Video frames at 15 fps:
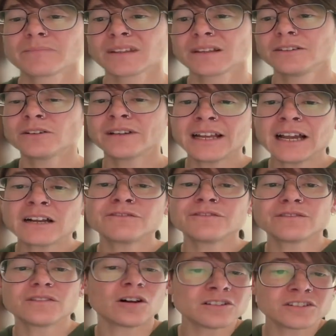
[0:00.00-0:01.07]
you can
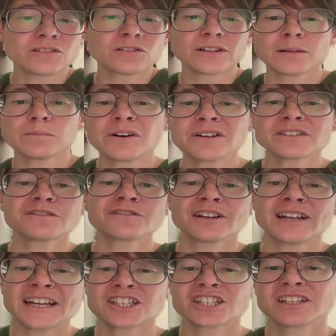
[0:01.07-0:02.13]
have also little points of
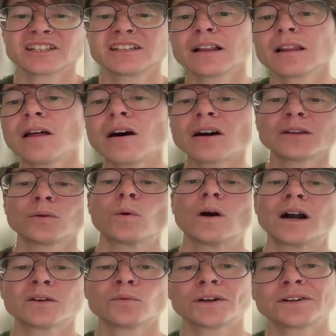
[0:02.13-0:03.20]
connection along your
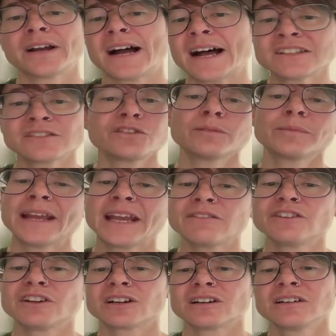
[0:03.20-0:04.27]
walk where you ask for
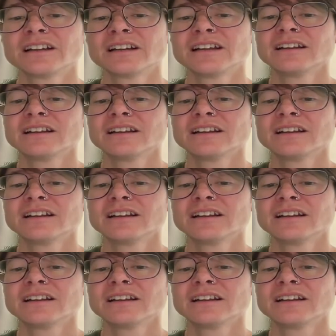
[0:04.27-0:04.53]
behavior